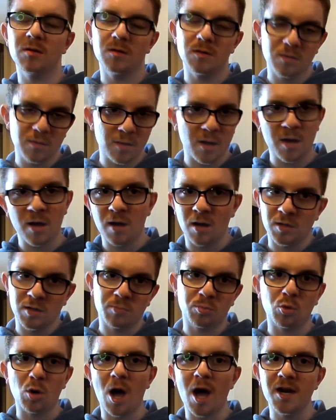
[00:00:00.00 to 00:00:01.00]
the
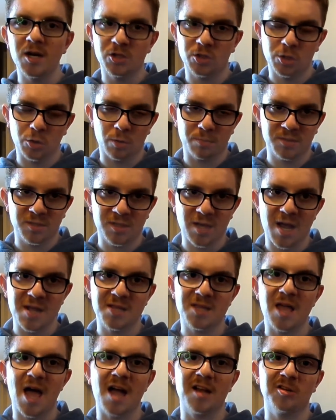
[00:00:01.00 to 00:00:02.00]
bride is so
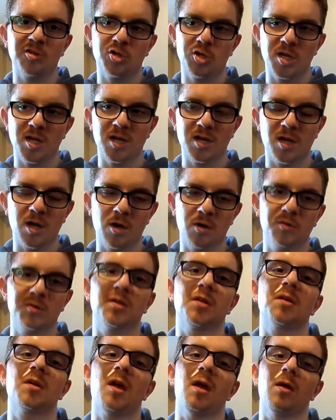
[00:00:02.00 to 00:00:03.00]
upset that she goes
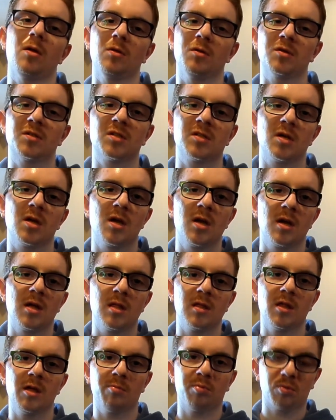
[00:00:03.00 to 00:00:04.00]
and kills
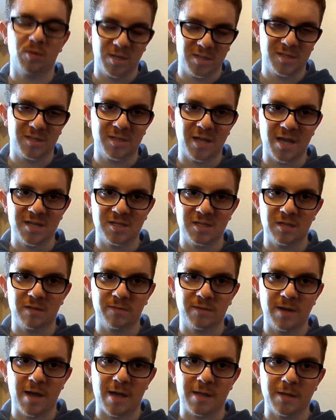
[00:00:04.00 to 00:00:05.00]
the princess in the
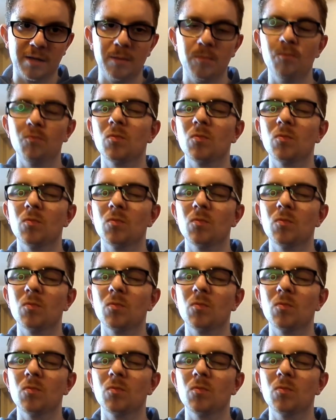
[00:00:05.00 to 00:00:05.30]
finale.